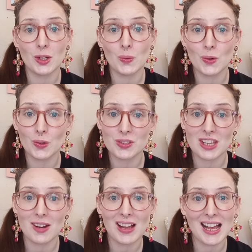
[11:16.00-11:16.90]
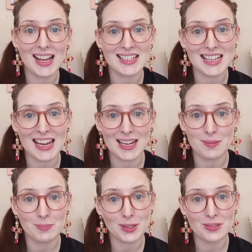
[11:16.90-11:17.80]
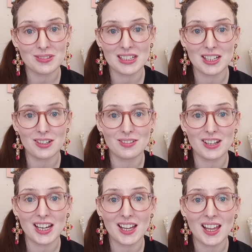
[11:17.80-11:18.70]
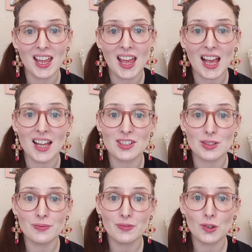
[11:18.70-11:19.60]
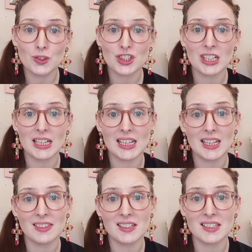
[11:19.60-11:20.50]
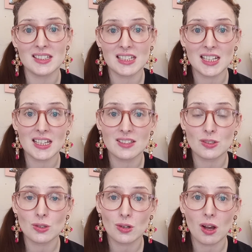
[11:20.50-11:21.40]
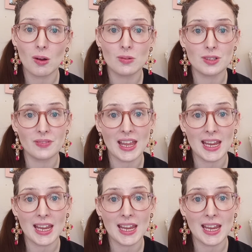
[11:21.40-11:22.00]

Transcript: who also had a music career. And unfortunately, the disease took hold of